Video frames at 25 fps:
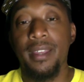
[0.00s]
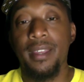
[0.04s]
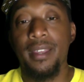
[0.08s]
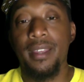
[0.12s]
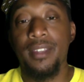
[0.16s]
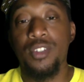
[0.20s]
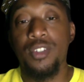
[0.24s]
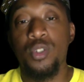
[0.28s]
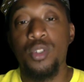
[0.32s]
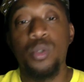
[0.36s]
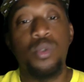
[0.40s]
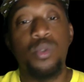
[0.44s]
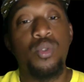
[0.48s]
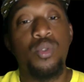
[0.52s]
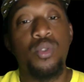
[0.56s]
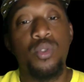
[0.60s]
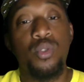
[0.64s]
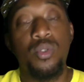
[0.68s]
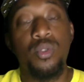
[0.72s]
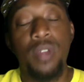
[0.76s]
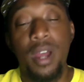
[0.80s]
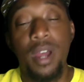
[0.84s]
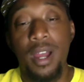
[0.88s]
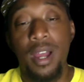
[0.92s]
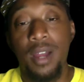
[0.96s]
You do
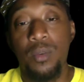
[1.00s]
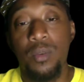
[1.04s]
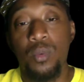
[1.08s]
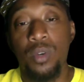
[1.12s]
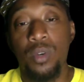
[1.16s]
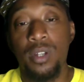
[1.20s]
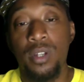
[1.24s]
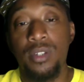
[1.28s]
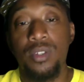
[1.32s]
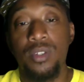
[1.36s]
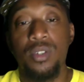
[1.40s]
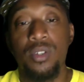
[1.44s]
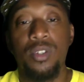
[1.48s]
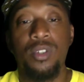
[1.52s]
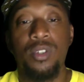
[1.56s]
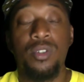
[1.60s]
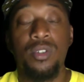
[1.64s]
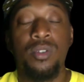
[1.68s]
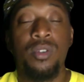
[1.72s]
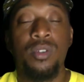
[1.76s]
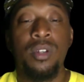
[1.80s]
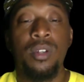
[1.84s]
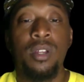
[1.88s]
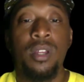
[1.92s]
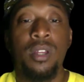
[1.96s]
not want
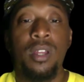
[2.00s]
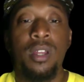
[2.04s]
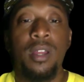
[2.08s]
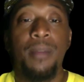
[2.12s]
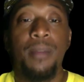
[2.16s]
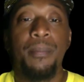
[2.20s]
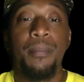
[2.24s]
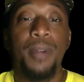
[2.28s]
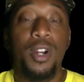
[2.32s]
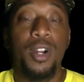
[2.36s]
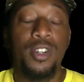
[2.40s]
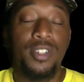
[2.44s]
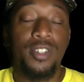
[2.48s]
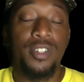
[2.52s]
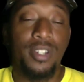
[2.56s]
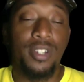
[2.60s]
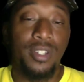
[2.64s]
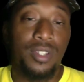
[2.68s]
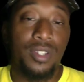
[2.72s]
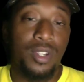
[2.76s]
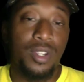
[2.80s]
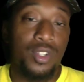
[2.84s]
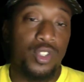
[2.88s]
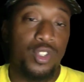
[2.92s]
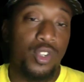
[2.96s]
to purchase
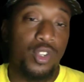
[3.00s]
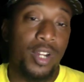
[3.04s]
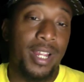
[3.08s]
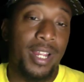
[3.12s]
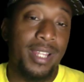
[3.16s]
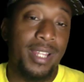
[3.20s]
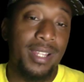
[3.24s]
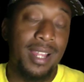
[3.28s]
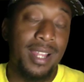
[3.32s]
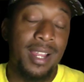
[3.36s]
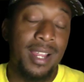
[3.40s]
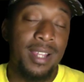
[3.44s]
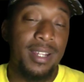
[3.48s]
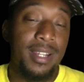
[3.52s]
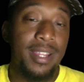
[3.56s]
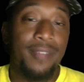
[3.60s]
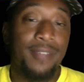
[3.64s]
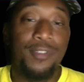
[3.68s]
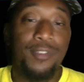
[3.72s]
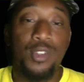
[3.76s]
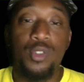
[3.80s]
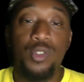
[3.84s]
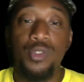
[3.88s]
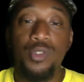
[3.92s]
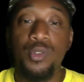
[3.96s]
a trade line if
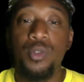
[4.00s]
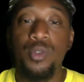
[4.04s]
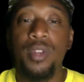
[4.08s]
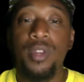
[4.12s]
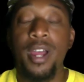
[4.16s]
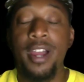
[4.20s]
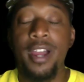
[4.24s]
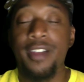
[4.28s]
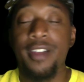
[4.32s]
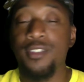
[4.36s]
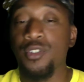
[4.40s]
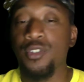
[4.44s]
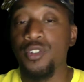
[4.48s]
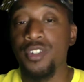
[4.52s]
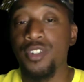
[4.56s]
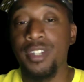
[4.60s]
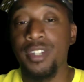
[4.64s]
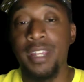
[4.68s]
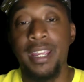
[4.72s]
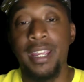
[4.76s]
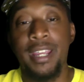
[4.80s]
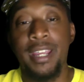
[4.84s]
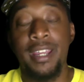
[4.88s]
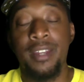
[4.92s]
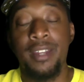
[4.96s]
you do not
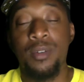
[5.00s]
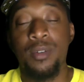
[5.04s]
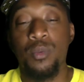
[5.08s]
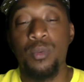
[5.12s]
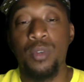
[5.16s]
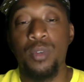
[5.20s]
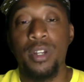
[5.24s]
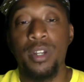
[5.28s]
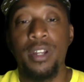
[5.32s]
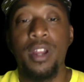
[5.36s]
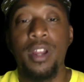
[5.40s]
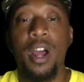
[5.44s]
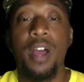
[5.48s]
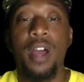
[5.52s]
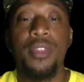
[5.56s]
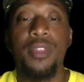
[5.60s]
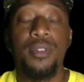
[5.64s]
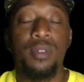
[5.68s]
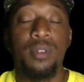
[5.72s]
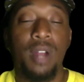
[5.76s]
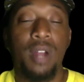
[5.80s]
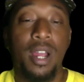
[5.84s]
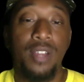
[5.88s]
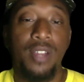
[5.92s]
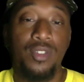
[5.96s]
understand what an
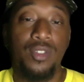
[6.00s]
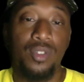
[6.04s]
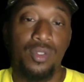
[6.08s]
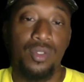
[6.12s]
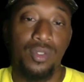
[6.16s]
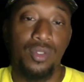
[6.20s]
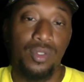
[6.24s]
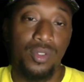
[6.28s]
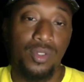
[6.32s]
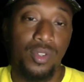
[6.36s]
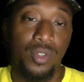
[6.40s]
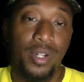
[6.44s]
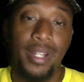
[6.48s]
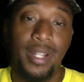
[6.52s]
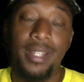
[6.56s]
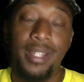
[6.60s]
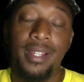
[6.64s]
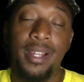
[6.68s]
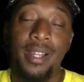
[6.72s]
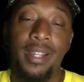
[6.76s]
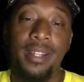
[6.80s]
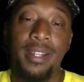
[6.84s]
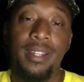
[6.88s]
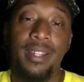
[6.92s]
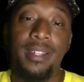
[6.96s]
authorized user trade
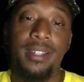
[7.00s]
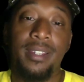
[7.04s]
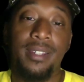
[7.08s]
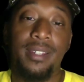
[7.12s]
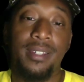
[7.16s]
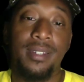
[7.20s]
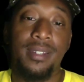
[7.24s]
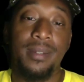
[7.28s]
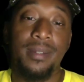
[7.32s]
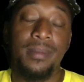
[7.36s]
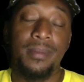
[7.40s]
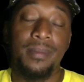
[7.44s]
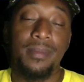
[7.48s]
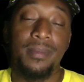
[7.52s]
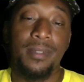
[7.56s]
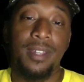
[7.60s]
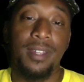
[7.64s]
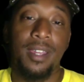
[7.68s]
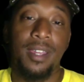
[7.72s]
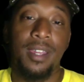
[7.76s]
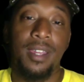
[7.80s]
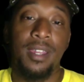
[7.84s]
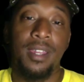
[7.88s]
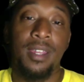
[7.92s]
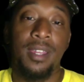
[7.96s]
line is.
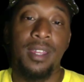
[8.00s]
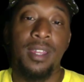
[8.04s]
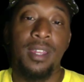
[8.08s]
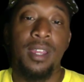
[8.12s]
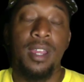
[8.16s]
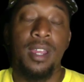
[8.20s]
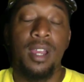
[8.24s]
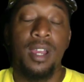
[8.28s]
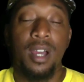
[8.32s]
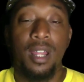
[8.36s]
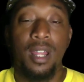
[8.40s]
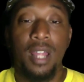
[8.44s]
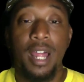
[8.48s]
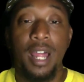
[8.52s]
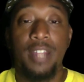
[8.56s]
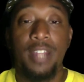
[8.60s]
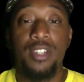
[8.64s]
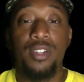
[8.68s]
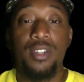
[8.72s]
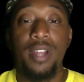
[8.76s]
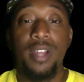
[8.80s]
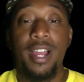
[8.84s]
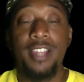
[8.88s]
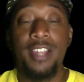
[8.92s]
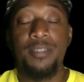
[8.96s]
Okay. A lot of you
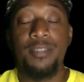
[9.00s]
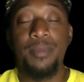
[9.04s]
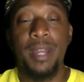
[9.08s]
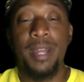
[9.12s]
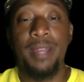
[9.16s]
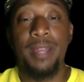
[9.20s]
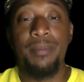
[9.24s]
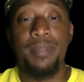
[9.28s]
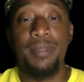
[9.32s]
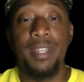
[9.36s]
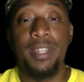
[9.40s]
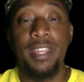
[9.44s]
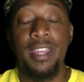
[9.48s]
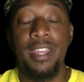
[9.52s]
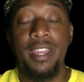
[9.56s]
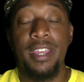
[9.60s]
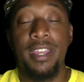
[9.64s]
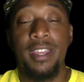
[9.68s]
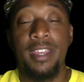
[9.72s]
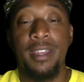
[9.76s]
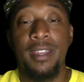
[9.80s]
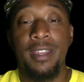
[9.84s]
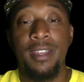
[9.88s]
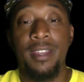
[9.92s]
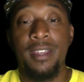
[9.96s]
guys might be
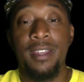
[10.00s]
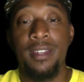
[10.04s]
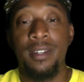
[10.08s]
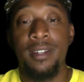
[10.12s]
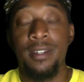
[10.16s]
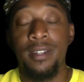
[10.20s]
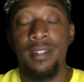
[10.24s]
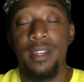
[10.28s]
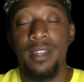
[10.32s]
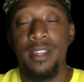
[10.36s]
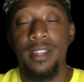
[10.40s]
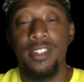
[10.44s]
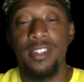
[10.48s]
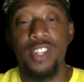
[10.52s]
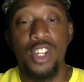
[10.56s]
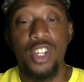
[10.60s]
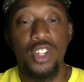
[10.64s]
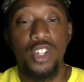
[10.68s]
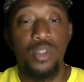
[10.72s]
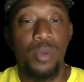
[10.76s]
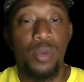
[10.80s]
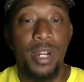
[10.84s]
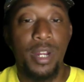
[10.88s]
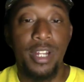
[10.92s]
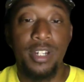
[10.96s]
in a
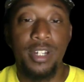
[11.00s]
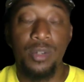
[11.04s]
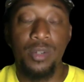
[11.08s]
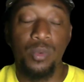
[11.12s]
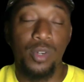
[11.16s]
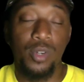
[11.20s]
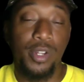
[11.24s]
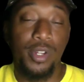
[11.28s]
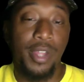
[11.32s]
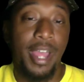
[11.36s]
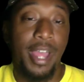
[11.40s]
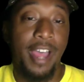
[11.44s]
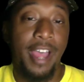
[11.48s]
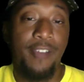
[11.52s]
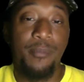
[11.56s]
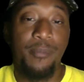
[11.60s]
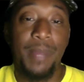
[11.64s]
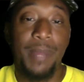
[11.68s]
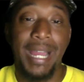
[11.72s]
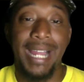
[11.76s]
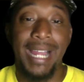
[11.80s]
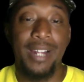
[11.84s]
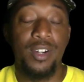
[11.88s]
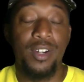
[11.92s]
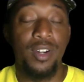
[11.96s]
situation where you have
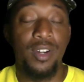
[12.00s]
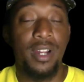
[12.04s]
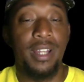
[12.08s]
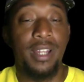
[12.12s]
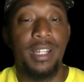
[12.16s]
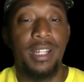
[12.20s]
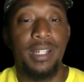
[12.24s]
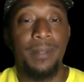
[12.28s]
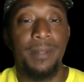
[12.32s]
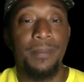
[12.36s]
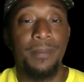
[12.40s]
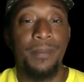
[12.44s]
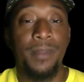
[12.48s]
bad credit.